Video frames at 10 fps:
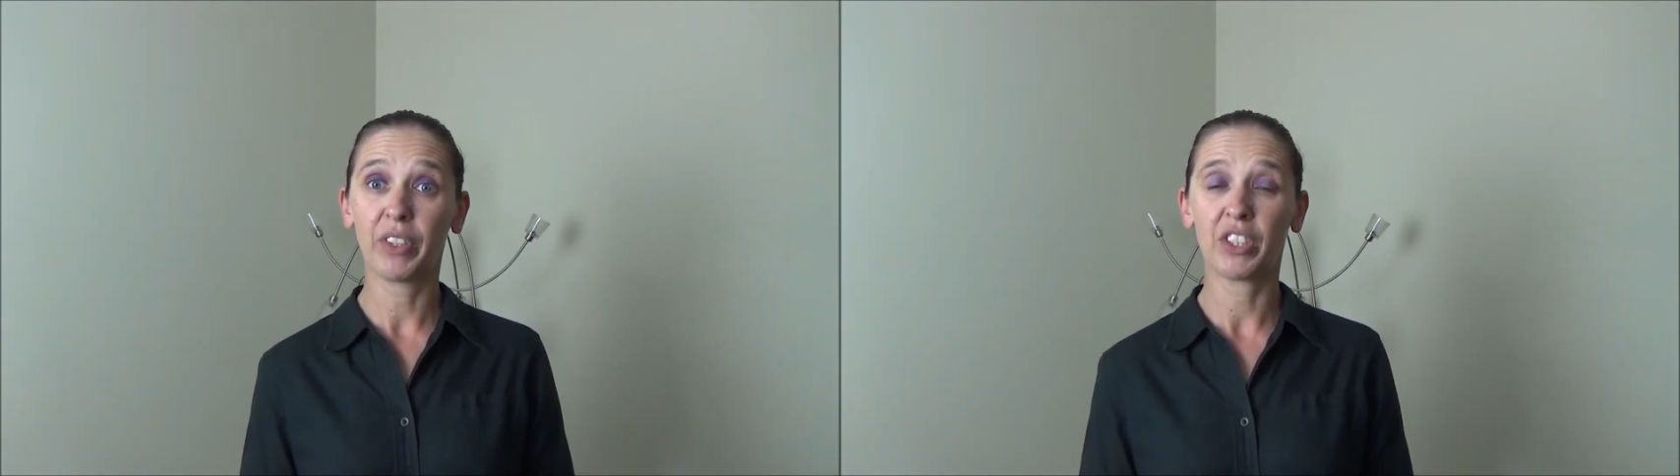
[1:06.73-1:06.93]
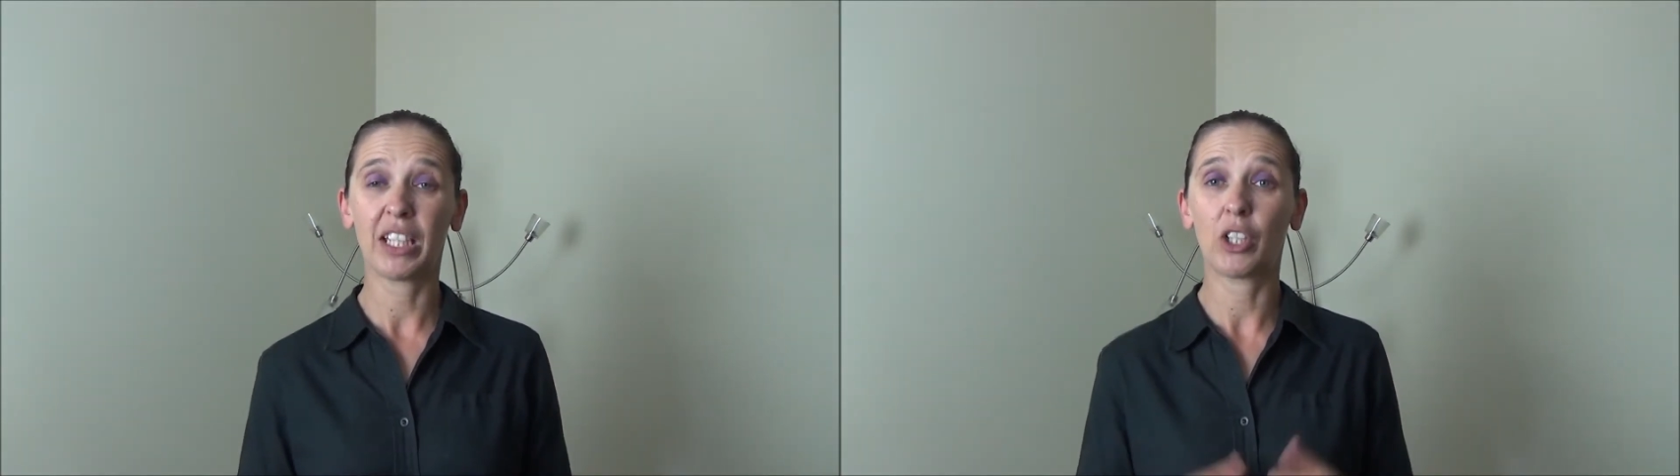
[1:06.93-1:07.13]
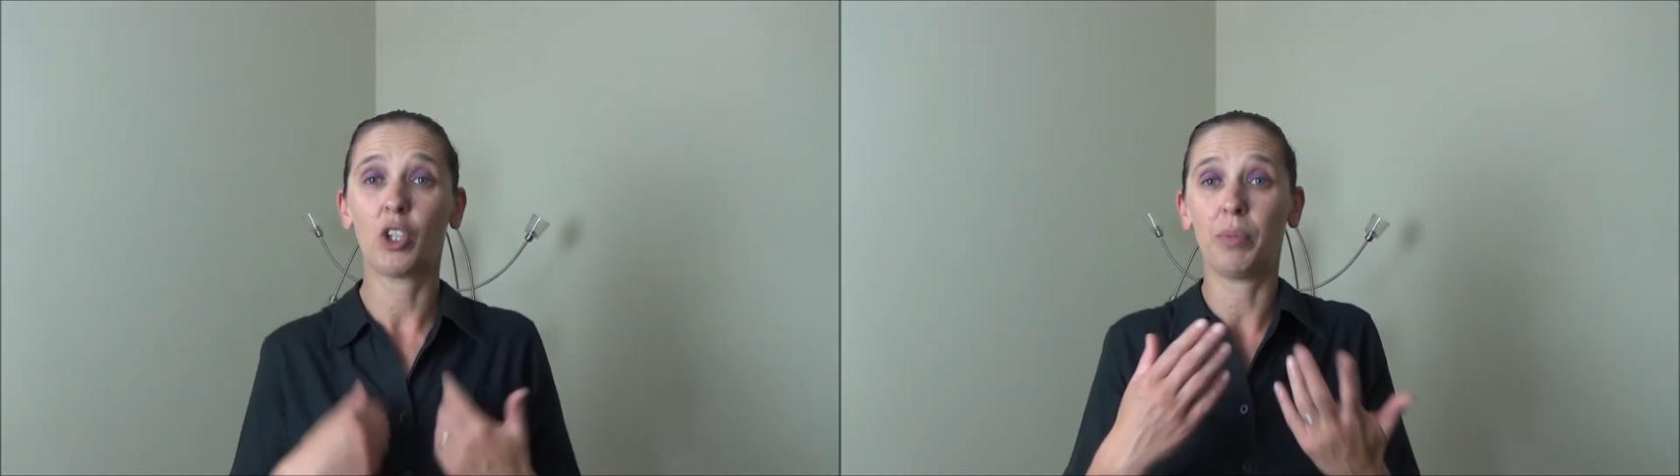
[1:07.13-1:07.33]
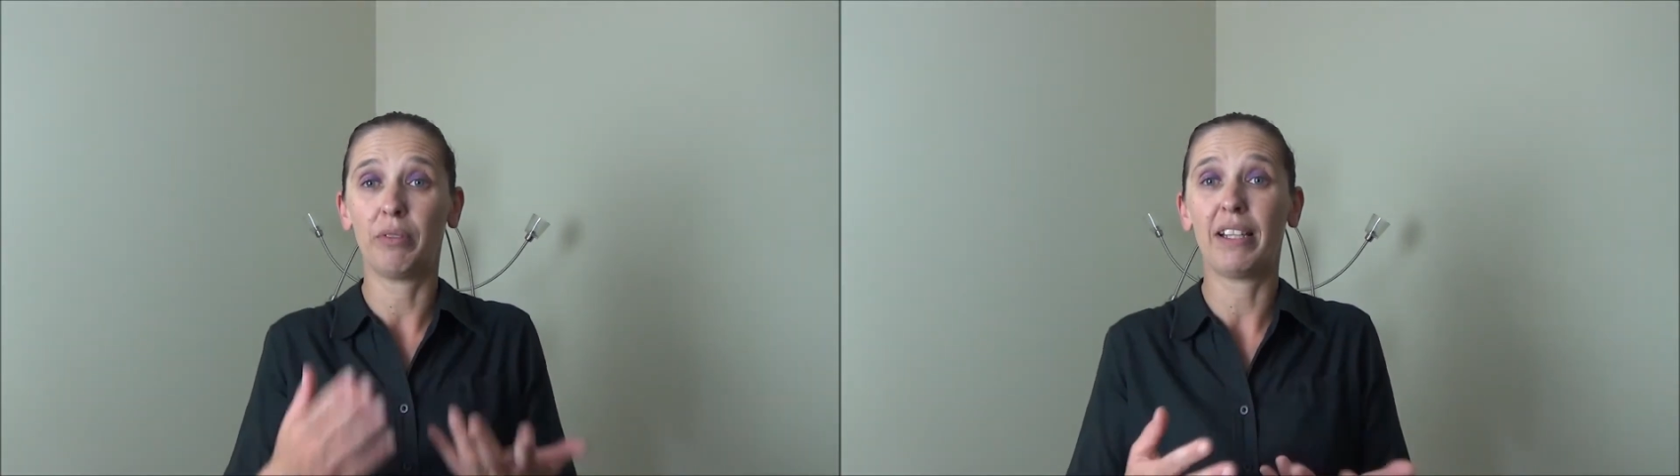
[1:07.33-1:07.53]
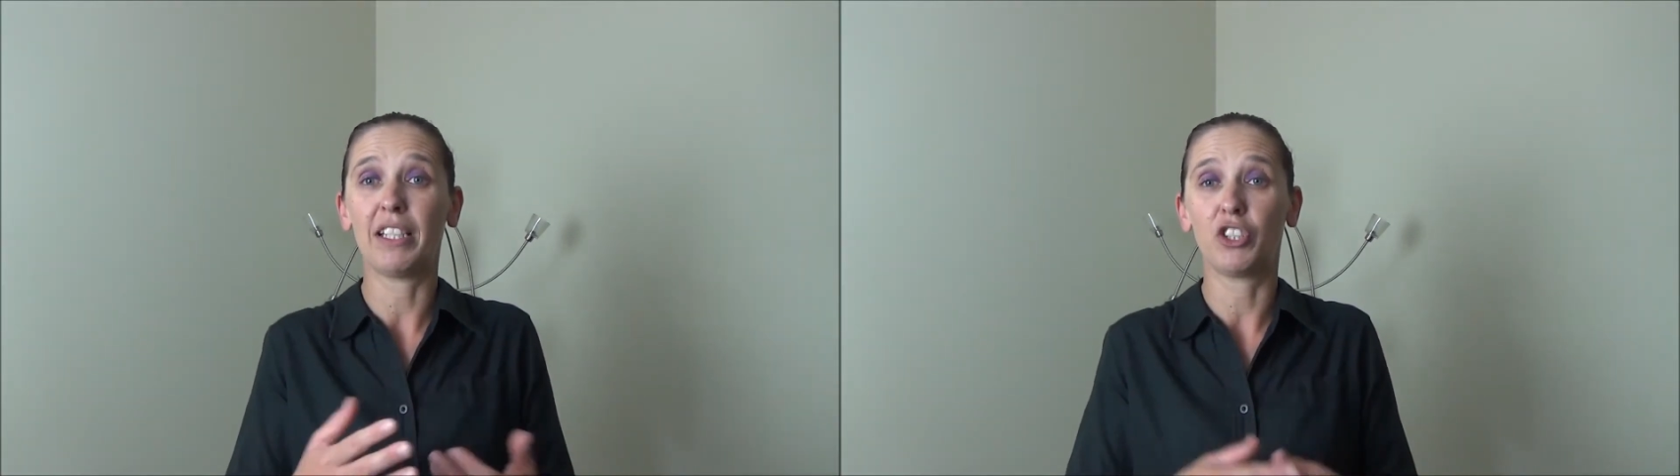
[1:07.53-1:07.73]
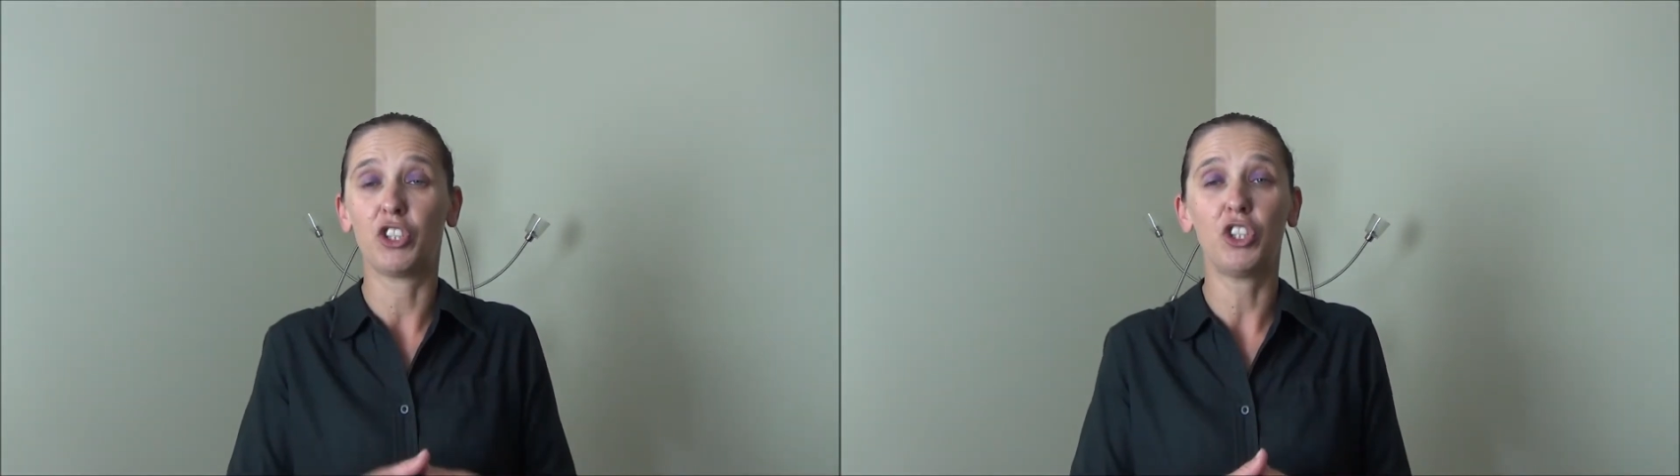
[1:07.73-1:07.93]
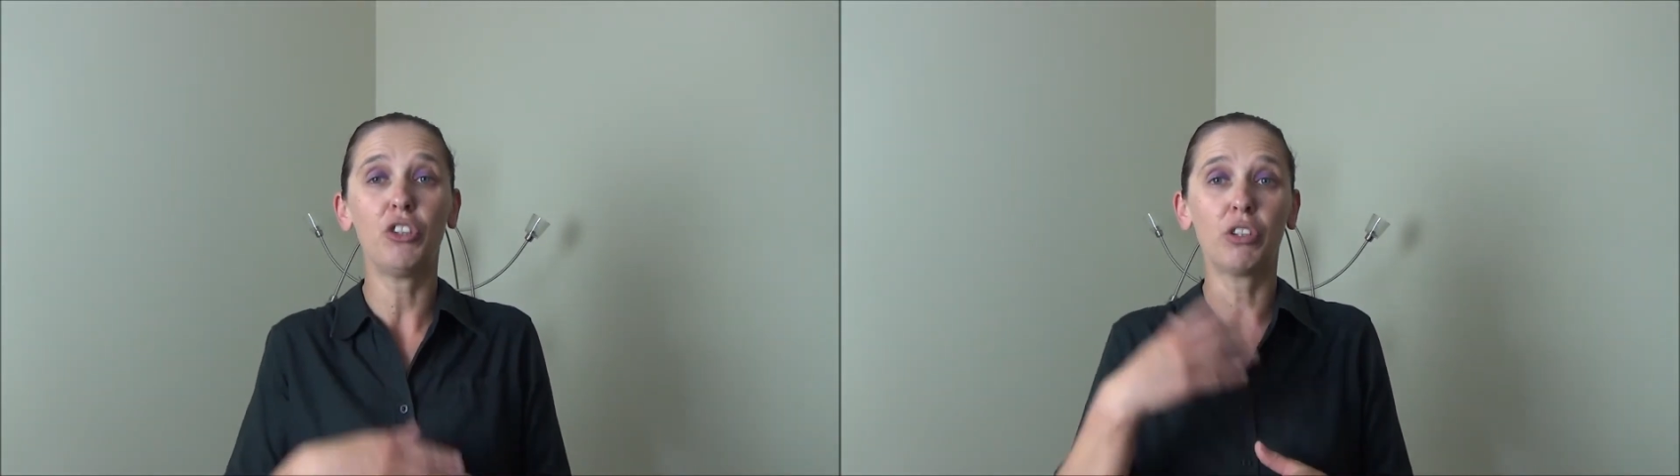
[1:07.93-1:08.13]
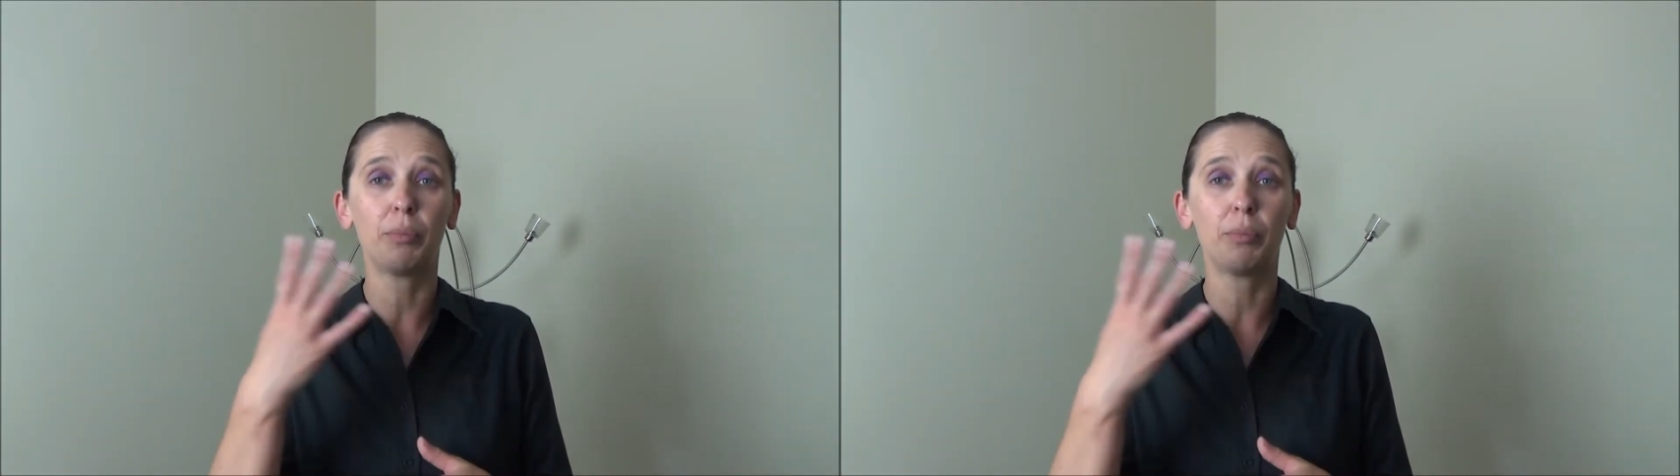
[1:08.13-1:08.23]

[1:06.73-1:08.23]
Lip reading: So that could be reading to you,